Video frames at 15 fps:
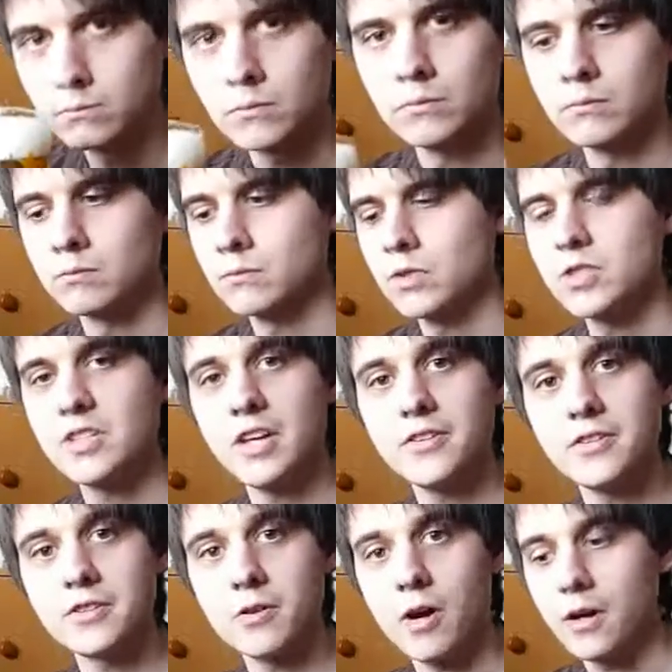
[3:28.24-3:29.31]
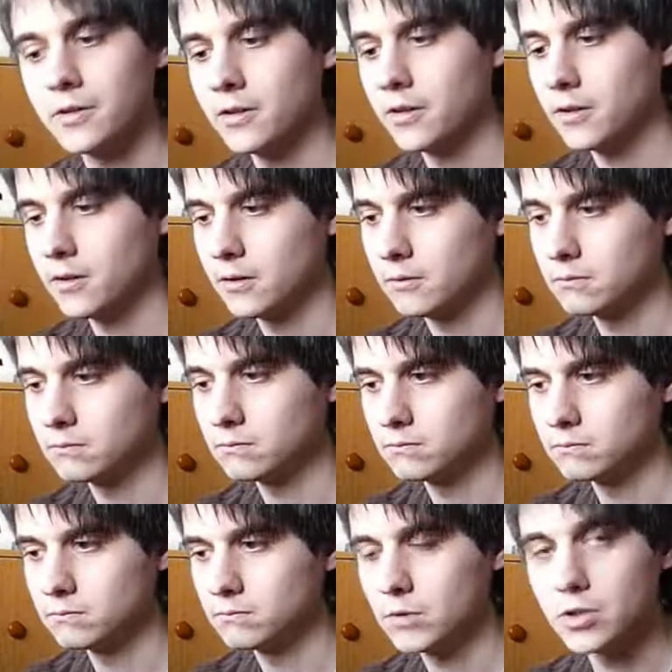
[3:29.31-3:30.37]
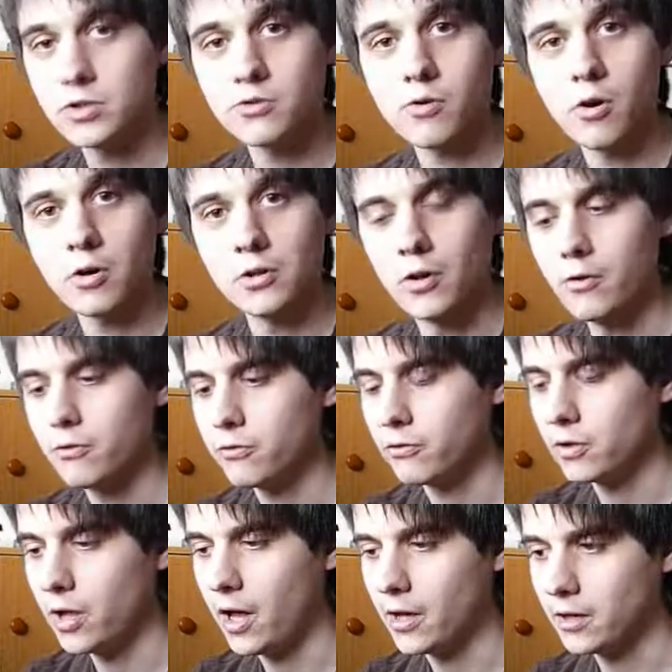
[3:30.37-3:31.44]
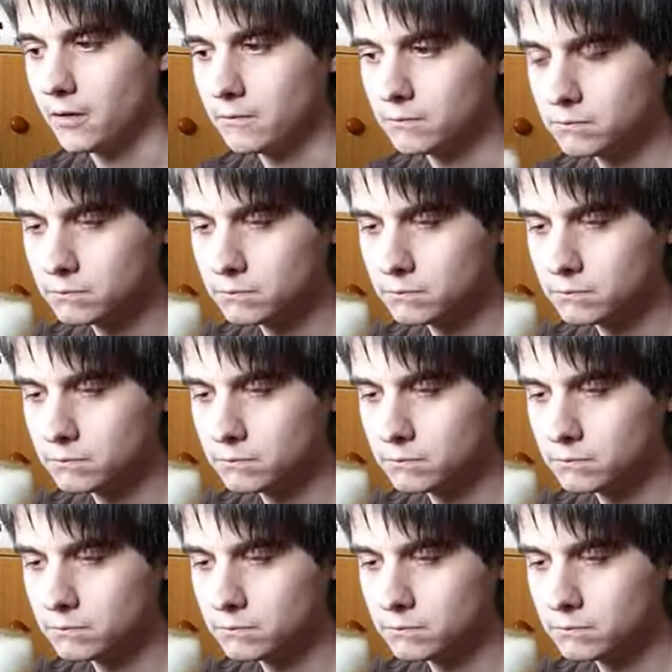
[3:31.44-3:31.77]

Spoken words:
The scent's kind of strong enough for lager.